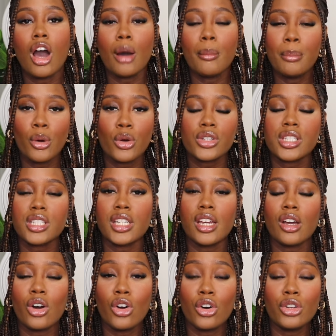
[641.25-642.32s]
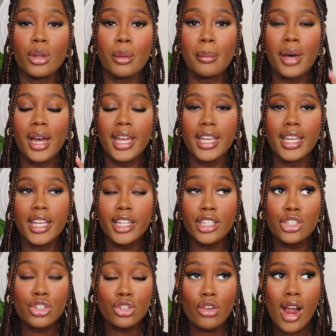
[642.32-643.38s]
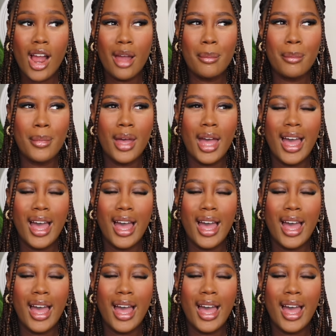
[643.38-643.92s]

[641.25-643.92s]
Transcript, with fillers: unboxed it on my Instagram